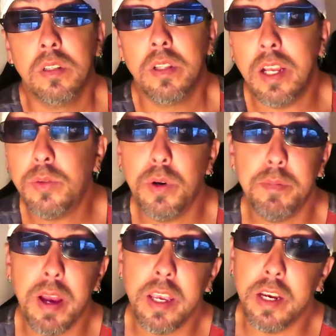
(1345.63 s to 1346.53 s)
That's where
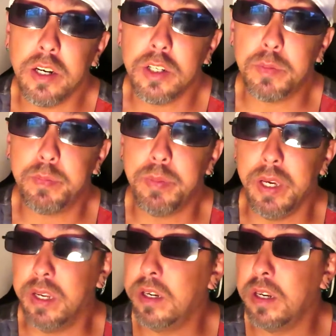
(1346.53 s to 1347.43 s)
my ears
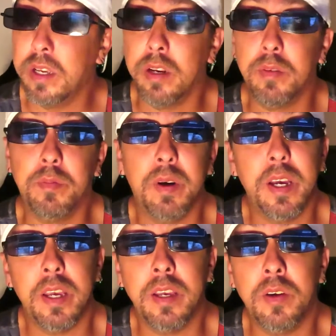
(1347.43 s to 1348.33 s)
been, and
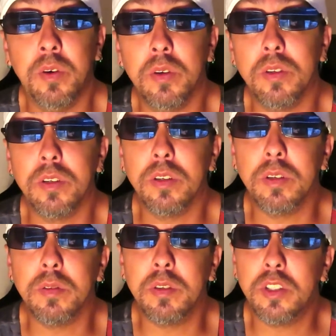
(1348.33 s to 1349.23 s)
my
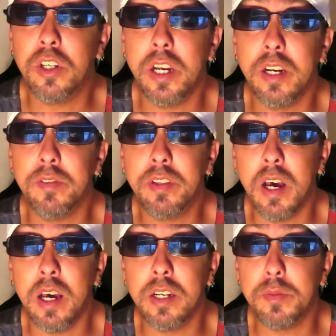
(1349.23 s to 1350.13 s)
whole train of
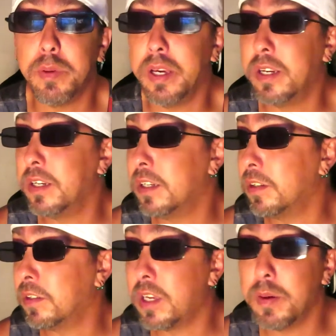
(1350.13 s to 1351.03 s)
thought has been,
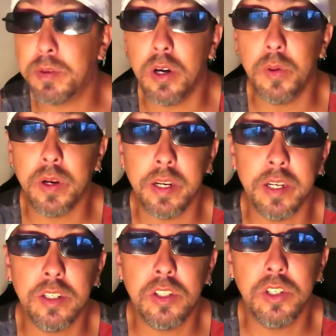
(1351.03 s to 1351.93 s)
and kept going
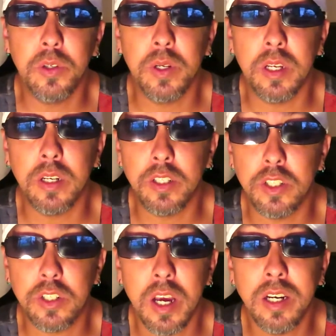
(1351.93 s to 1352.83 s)
into, and it
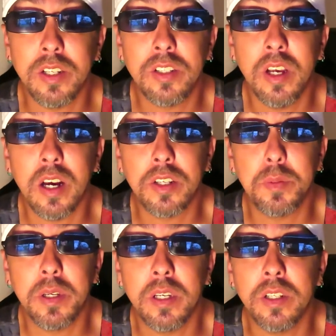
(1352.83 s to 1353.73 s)
just kind of sucks
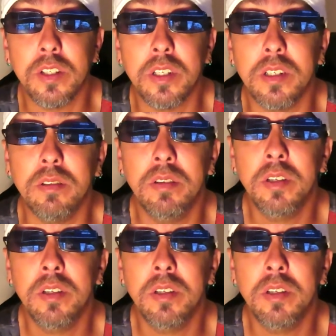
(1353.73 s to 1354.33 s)
because you know